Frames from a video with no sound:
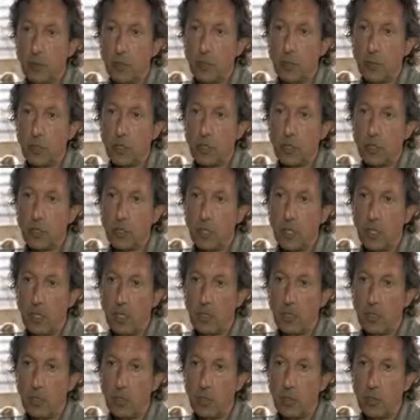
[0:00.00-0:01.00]
producer
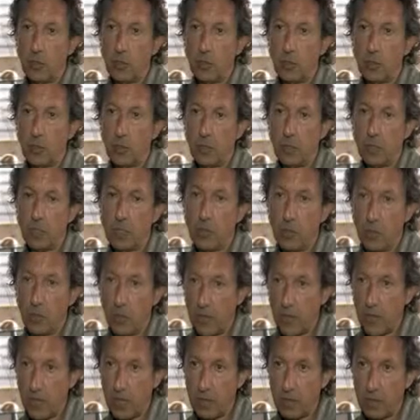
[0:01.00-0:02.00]
and who is the
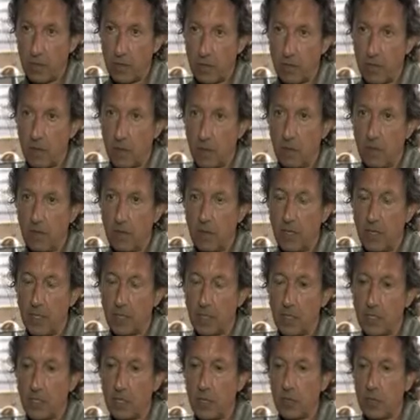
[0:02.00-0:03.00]
brain of that
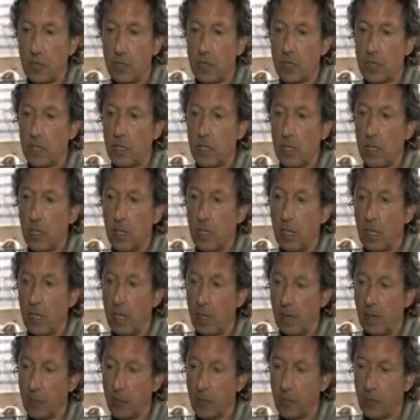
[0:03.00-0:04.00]
series
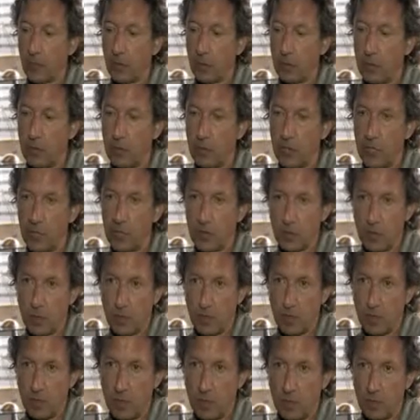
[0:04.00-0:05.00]
with James
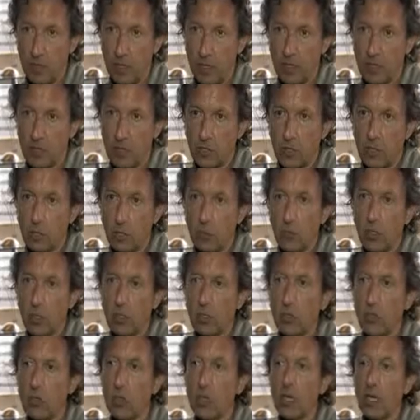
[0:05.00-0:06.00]
Middleton and John
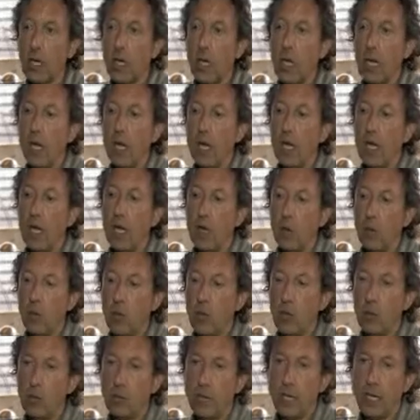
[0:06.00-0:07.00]
Wirth,
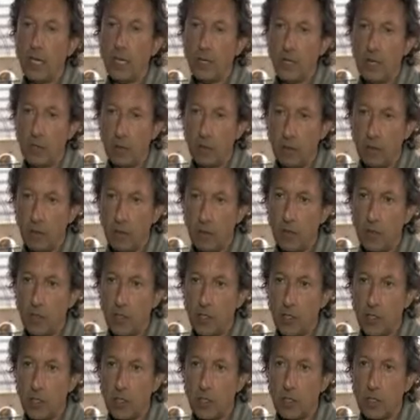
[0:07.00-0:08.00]
when we had our
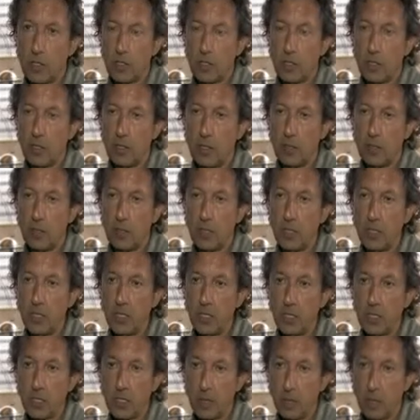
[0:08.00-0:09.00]
first
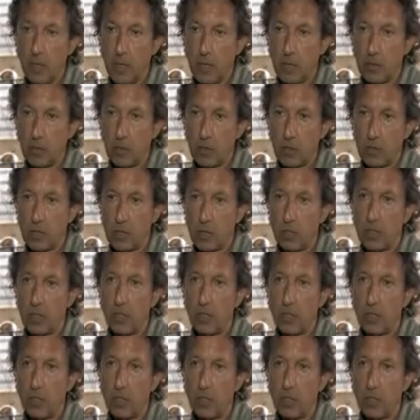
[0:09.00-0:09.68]
meetings about